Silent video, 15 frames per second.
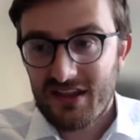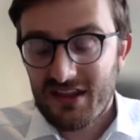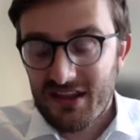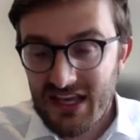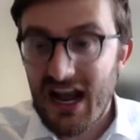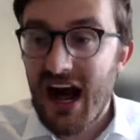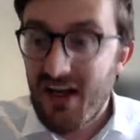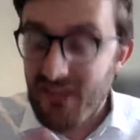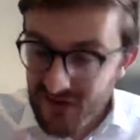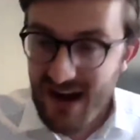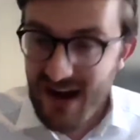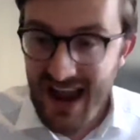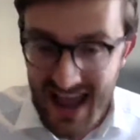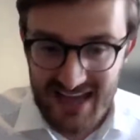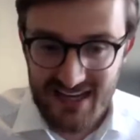The
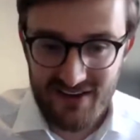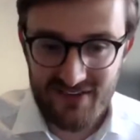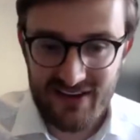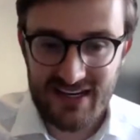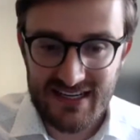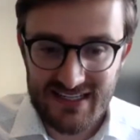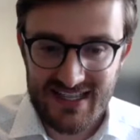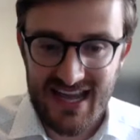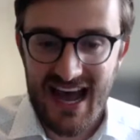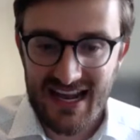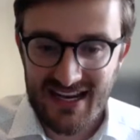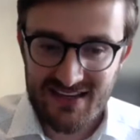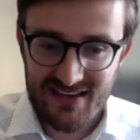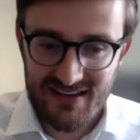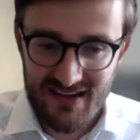other end of it is
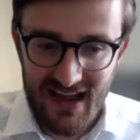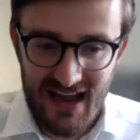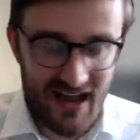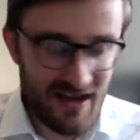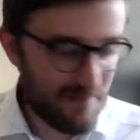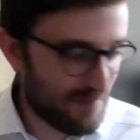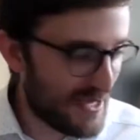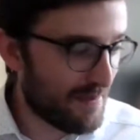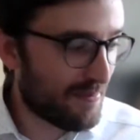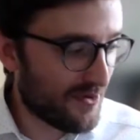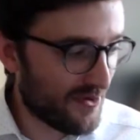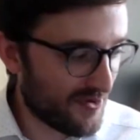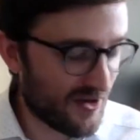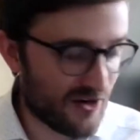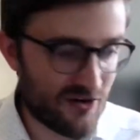that
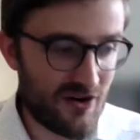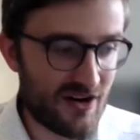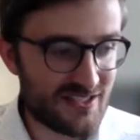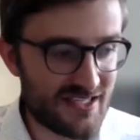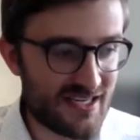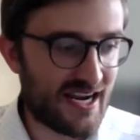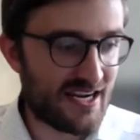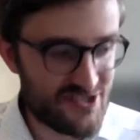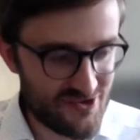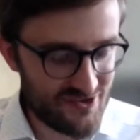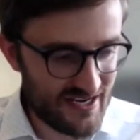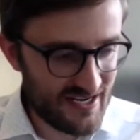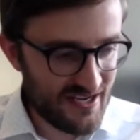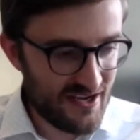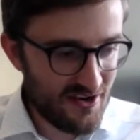people across the
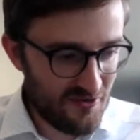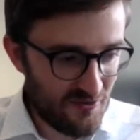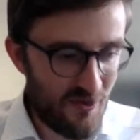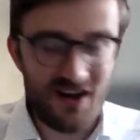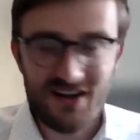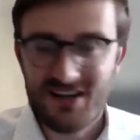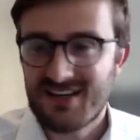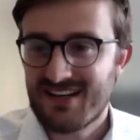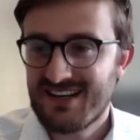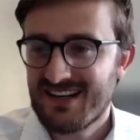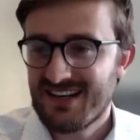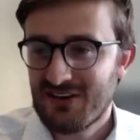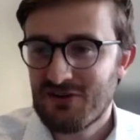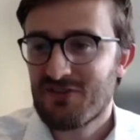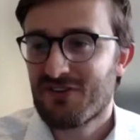country want
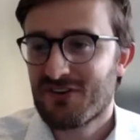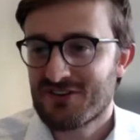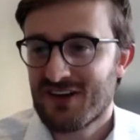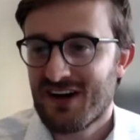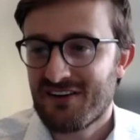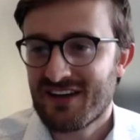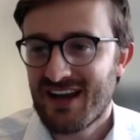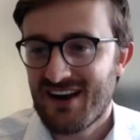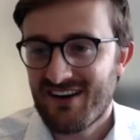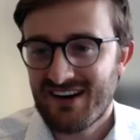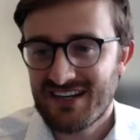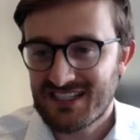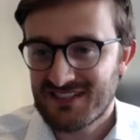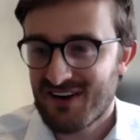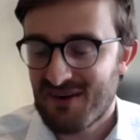universal healthcare.
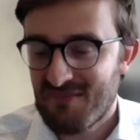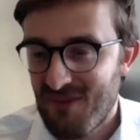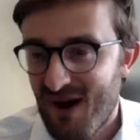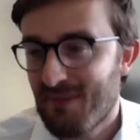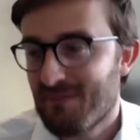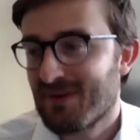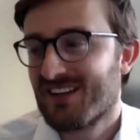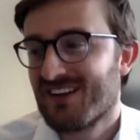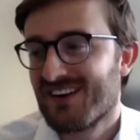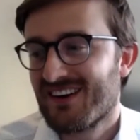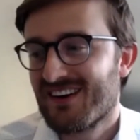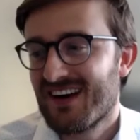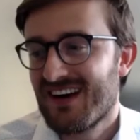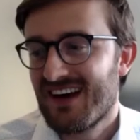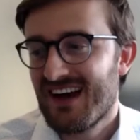It is very
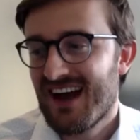popular.